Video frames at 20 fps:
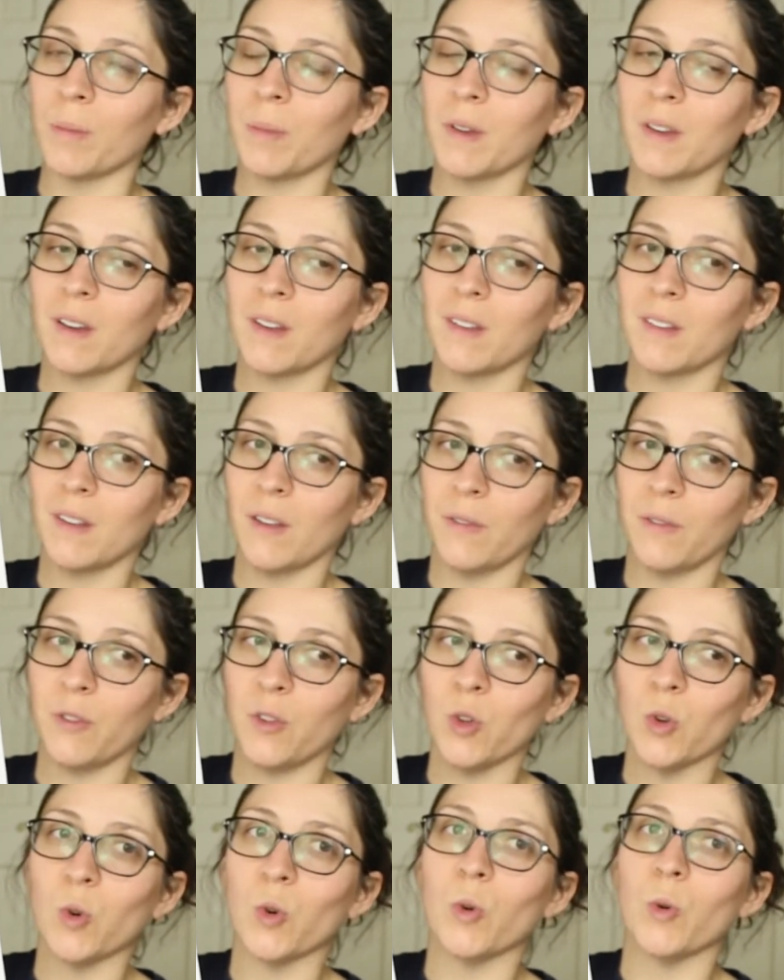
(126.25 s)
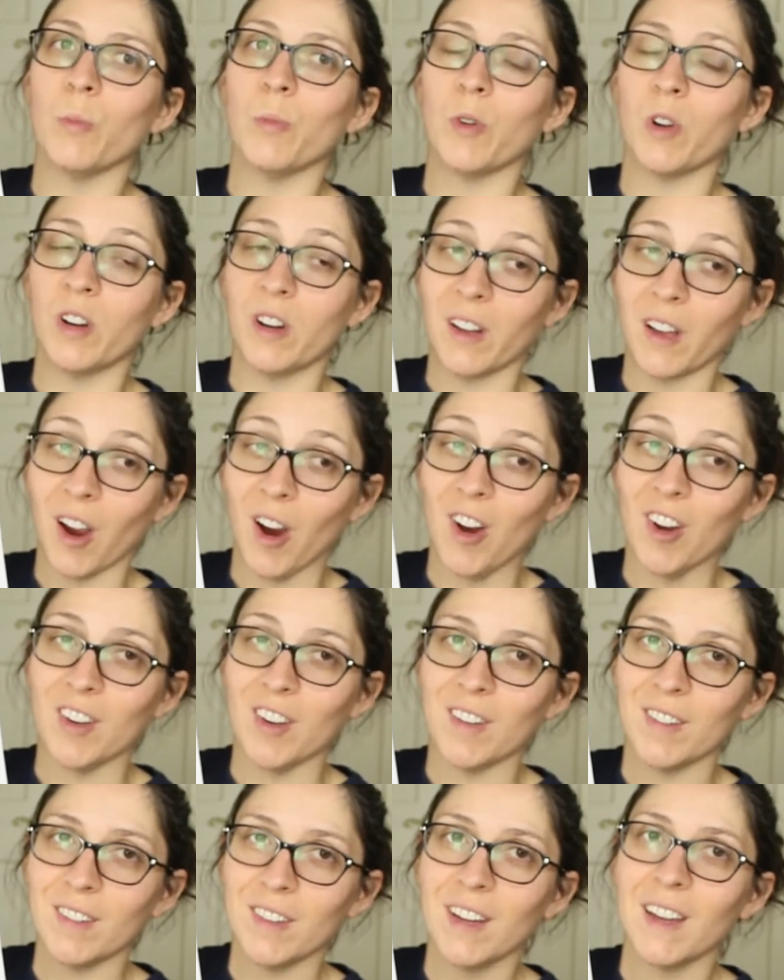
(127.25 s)
Because if you put in a
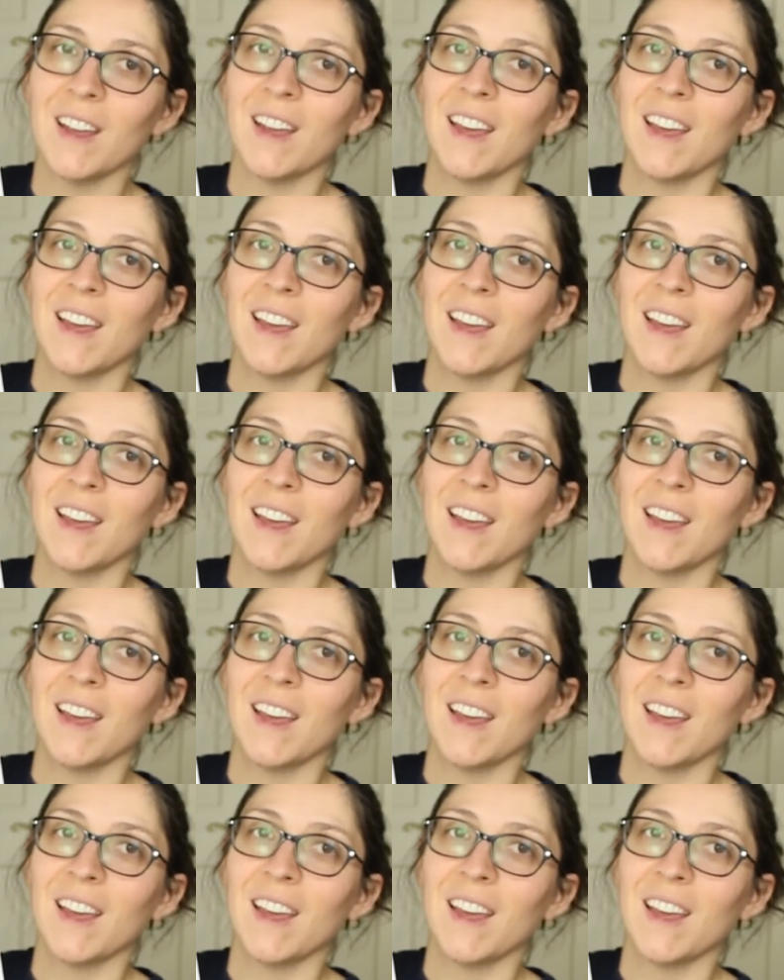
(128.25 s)
garden,